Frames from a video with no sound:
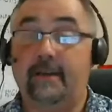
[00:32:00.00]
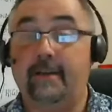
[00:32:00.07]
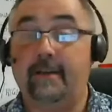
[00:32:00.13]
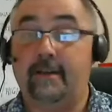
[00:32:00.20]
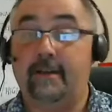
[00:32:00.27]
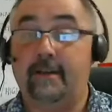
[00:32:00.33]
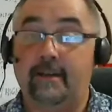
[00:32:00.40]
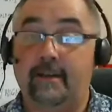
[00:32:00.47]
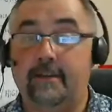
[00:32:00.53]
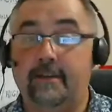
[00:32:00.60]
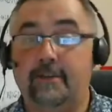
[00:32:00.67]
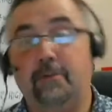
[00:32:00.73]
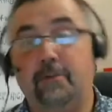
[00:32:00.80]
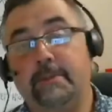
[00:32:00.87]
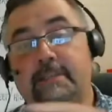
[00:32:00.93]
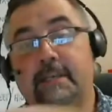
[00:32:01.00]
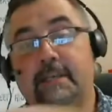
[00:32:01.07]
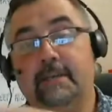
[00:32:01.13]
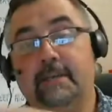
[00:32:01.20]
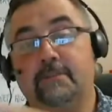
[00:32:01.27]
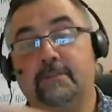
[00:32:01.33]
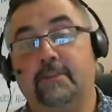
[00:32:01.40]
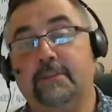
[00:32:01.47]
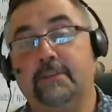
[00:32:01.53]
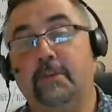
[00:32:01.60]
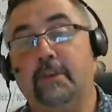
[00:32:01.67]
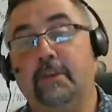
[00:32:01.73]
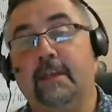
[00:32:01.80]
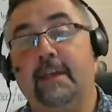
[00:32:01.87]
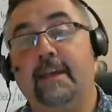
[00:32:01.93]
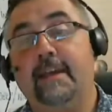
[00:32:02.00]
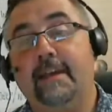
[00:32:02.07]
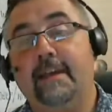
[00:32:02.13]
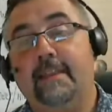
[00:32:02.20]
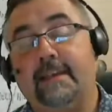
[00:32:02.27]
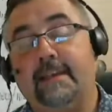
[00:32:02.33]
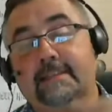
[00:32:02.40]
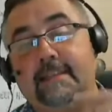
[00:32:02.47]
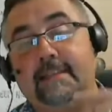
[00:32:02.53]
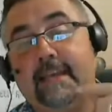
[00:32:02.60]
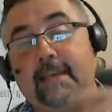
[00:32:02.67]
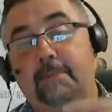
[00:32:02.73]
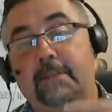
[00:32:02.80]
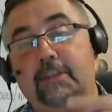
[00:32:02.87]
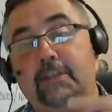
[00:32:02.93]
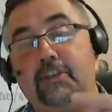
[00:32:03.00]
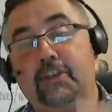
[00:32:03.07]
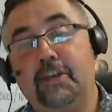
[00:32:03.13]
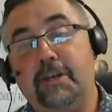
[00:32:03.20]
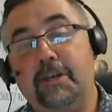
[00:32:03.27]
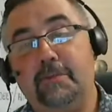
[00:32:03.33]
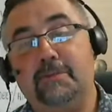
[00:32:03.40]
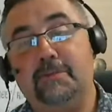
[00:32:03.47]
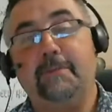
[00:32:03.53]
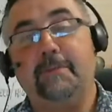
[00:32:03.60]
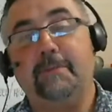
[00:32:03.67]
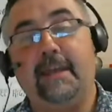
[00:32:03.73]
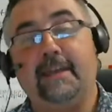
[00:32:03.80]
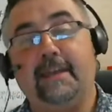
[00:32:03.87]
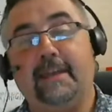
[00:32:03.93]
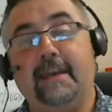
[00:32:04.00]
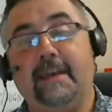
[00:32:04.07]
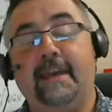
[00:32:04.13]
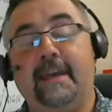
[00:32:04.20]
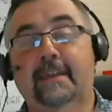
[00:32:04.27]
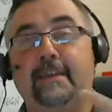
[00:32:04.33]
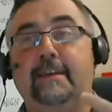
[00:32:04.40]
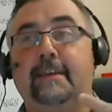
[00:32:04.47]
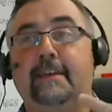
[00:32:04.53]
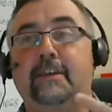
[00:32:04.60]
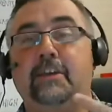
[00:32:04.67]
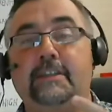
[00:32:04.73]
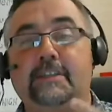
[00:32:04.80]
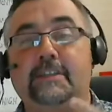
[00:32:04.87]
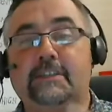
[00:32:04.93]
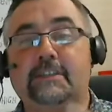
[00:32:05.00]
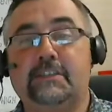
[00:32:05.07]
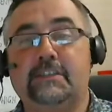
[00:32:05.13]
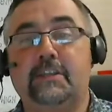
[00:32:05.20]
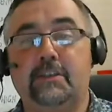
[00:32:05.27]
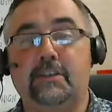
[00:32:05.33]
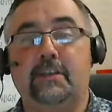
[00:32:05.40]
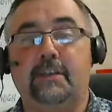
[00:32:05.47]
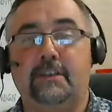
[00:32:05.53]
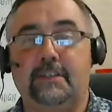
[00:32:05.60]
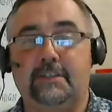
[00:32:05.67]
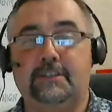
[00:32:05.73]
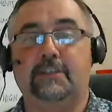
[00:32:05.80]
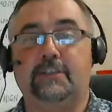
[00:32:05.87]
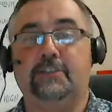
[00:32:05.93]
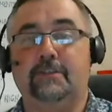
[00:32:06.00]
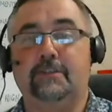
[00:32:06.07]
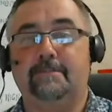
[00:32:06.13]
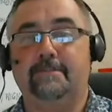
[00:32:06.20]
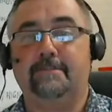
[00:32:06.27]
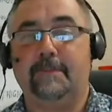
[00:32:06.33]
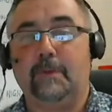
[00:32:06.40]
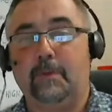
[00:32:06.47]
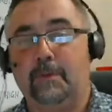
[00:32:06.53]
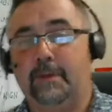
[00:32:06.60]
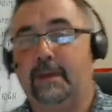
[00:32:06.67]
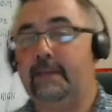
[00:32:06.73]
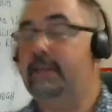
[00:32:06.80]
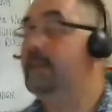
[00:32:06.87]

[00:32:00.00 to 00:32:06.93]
ha ha ha, you're missing out on this money. That's enabling you to make a considered decision, okay?